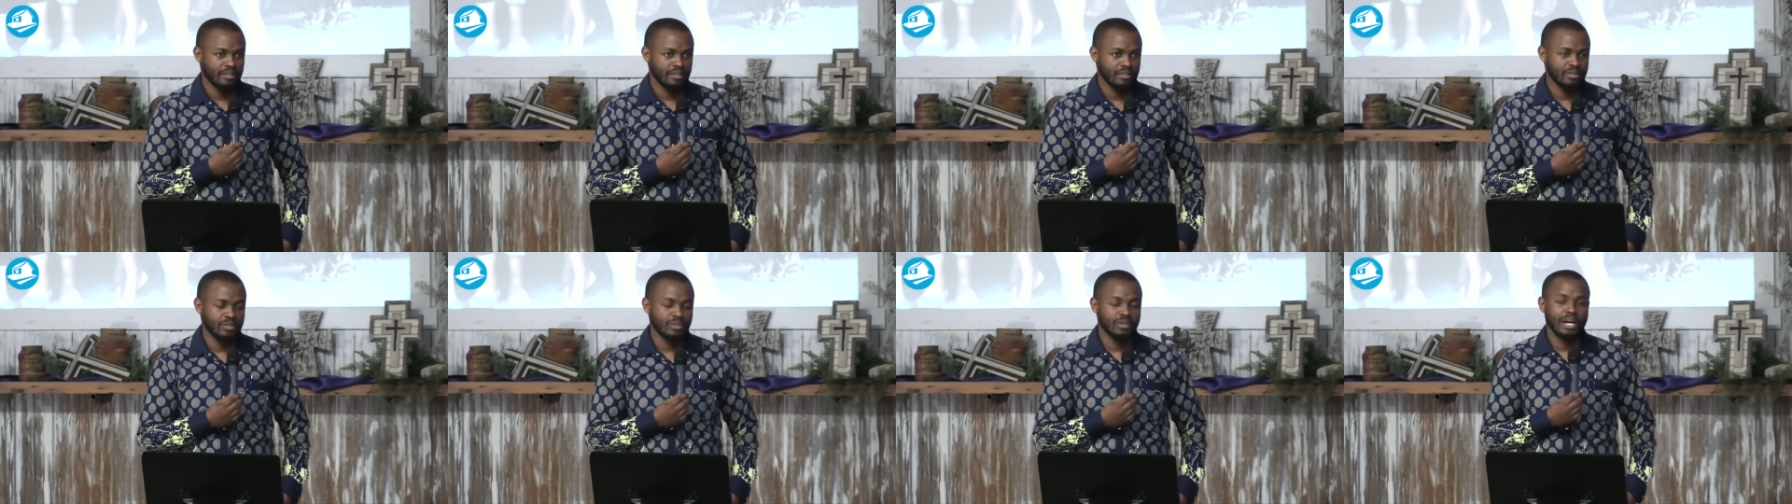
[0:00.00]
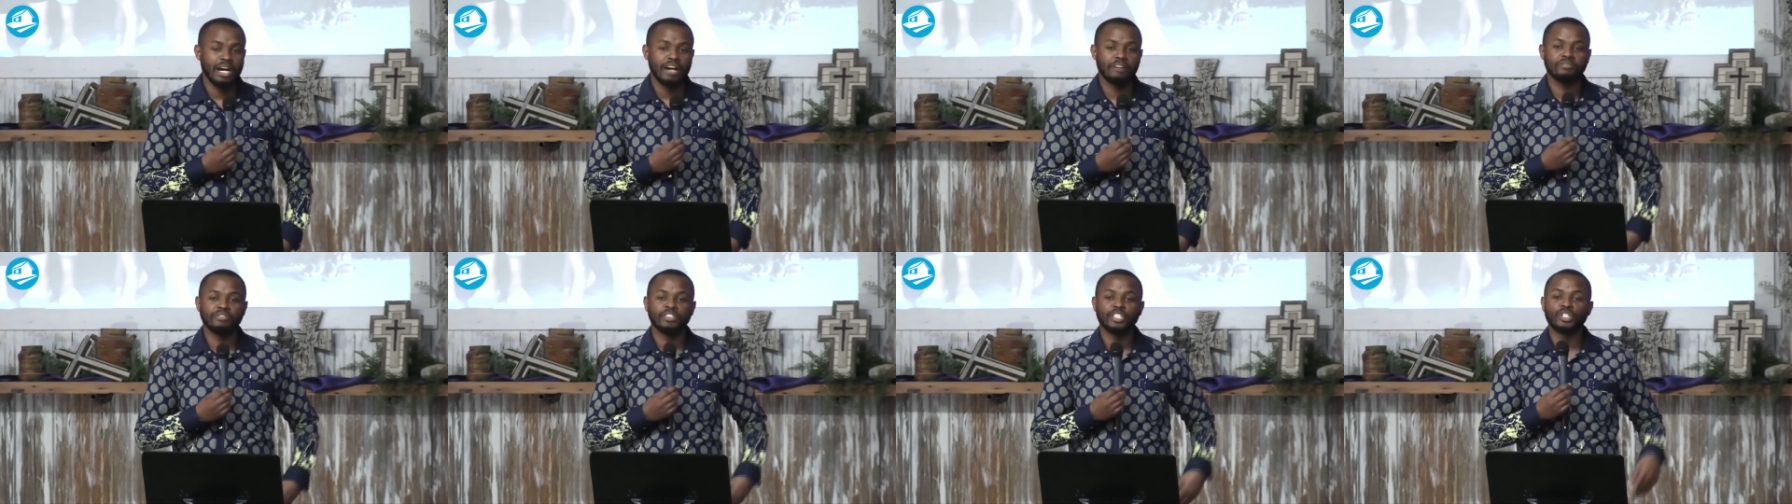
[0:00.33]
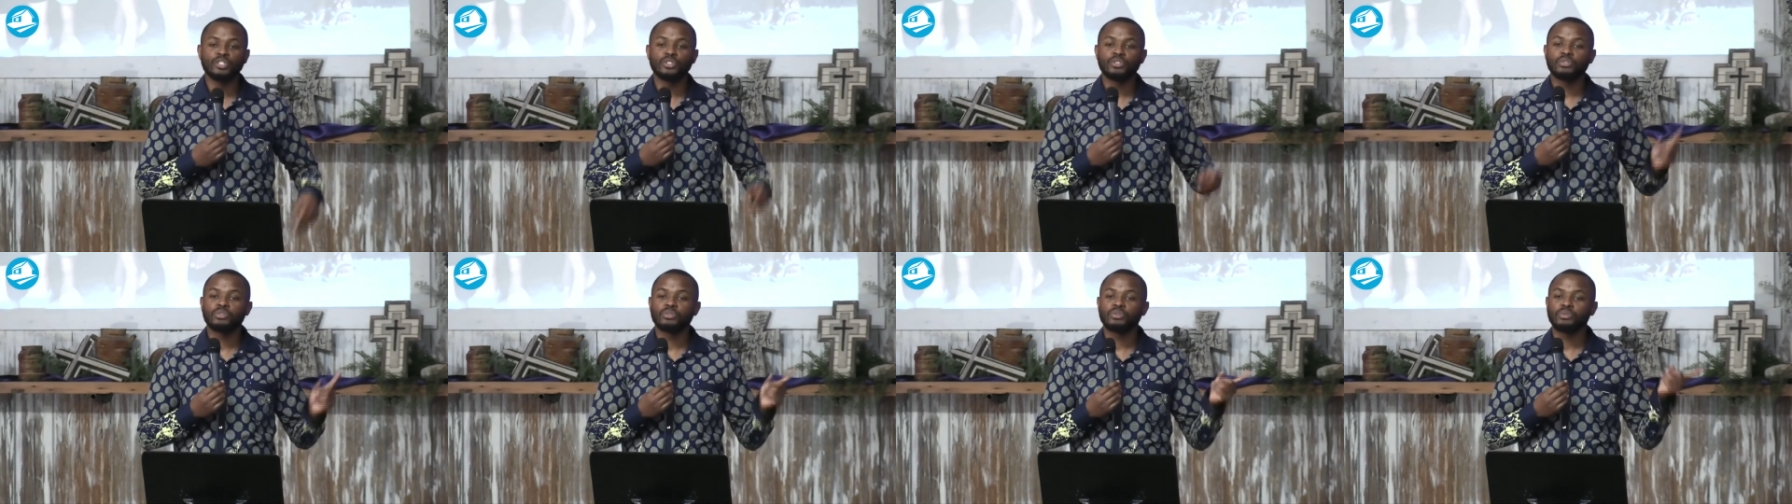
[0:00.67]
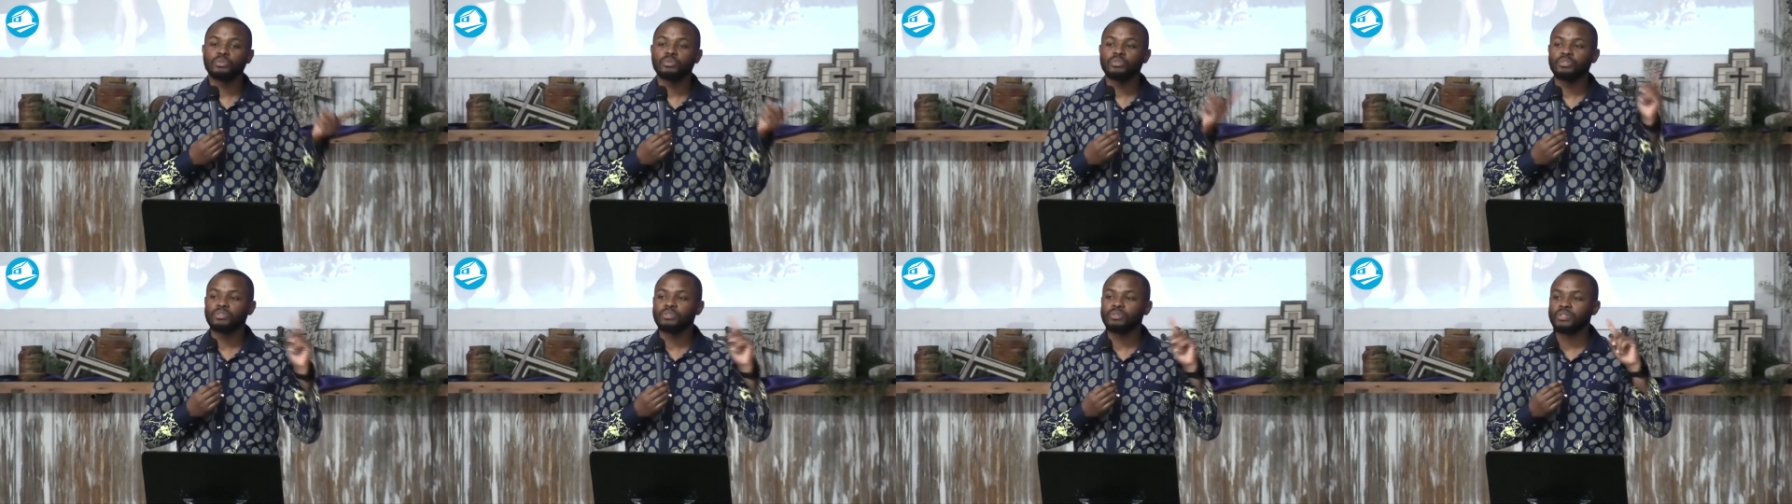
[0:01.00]
You have the
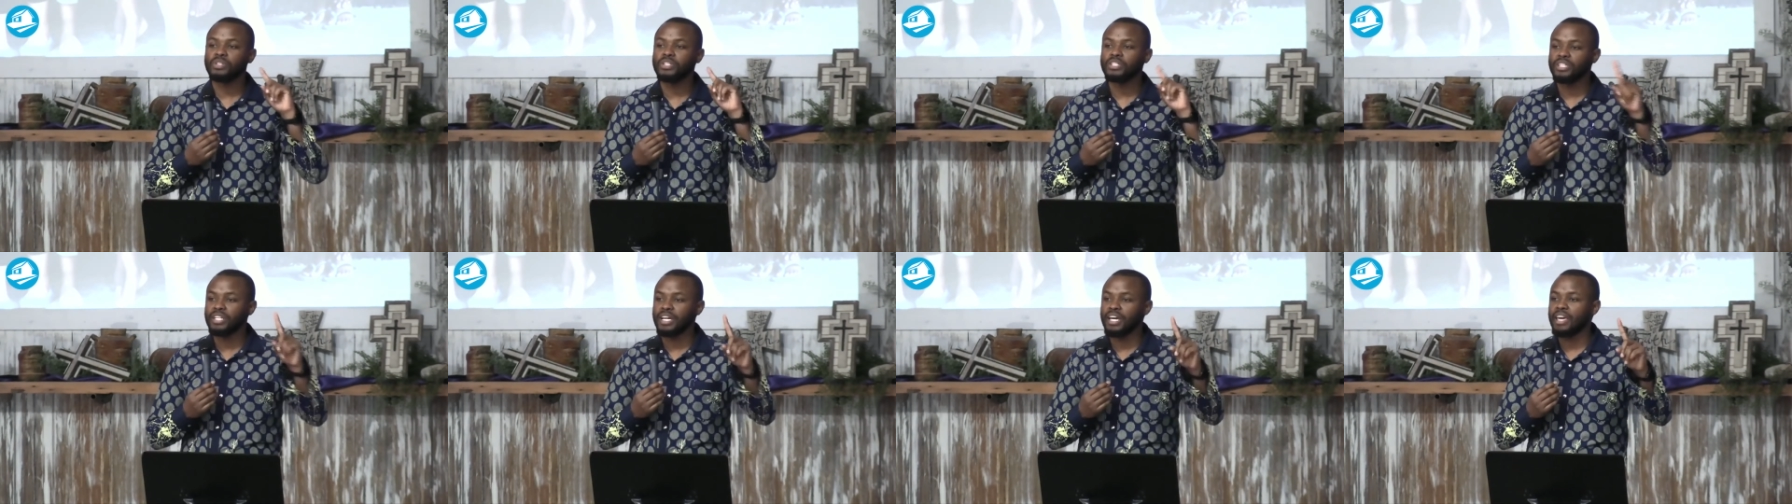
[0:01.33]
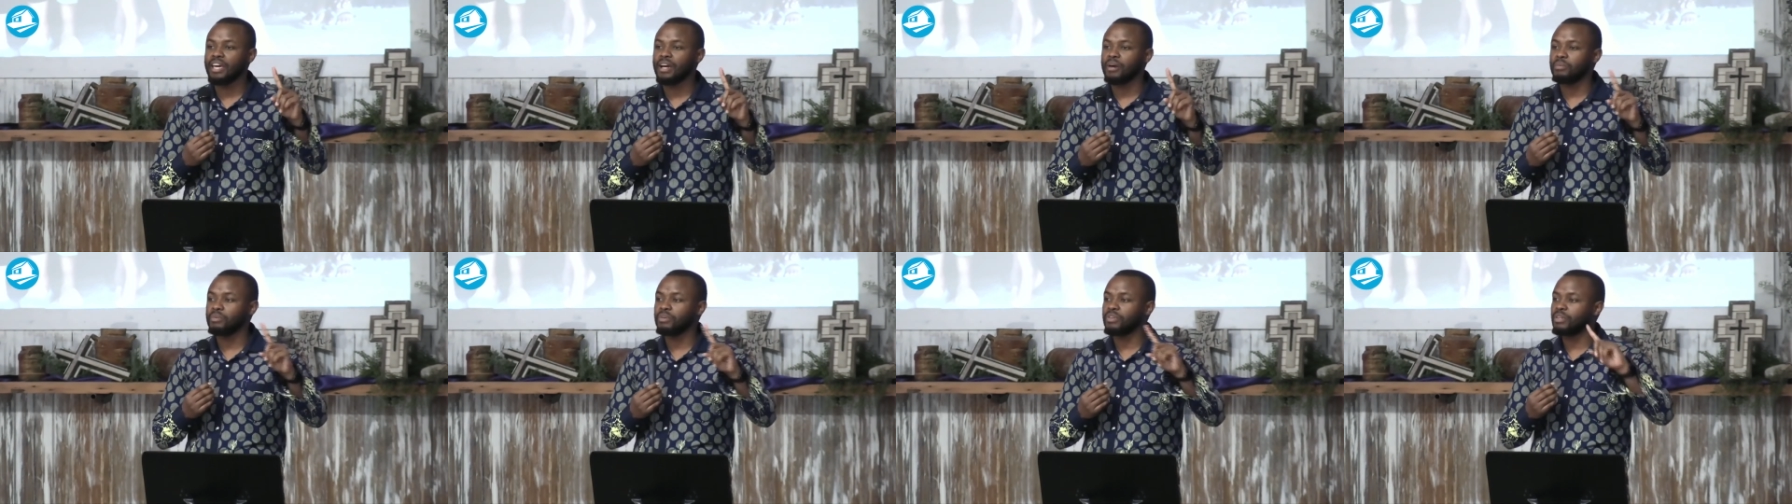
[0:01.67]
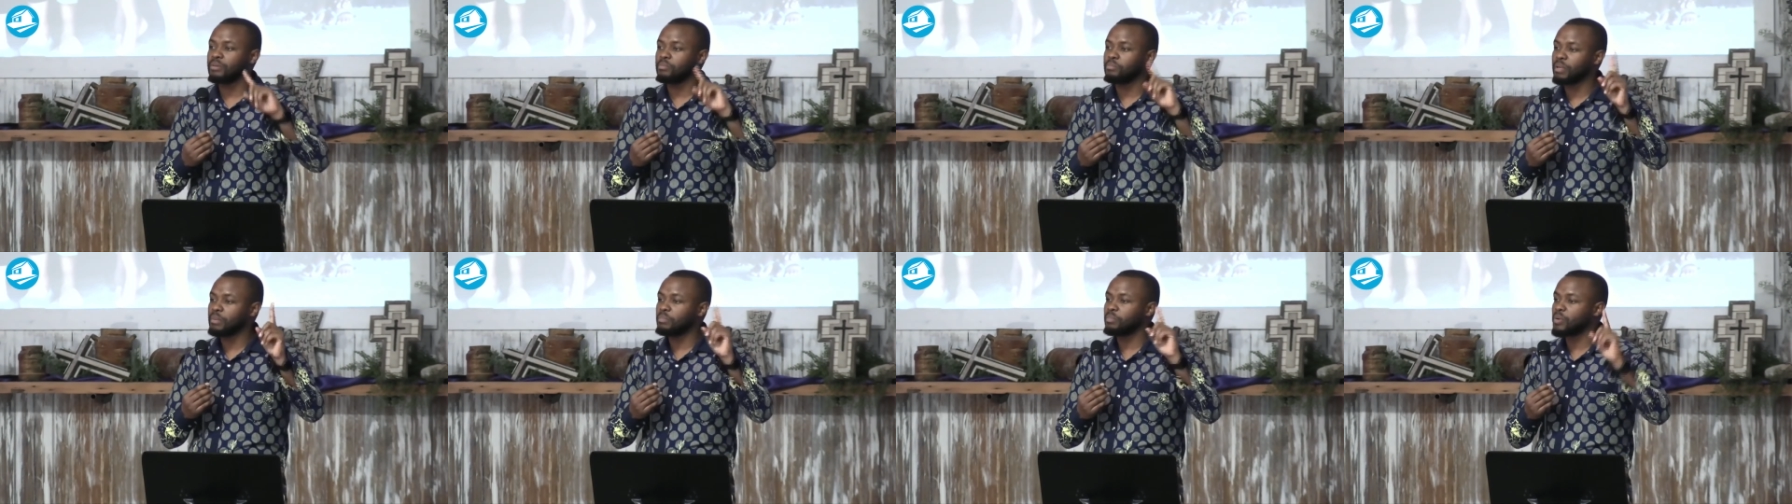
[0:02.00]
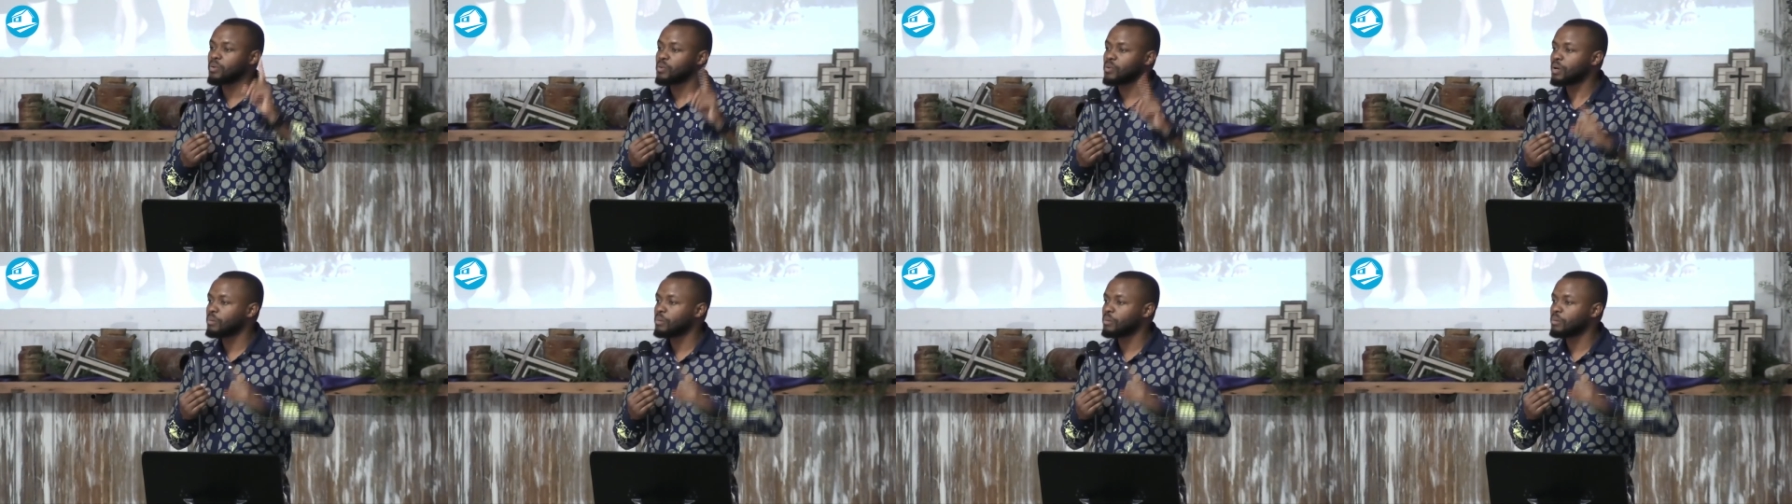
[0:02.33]
truth to share with the people who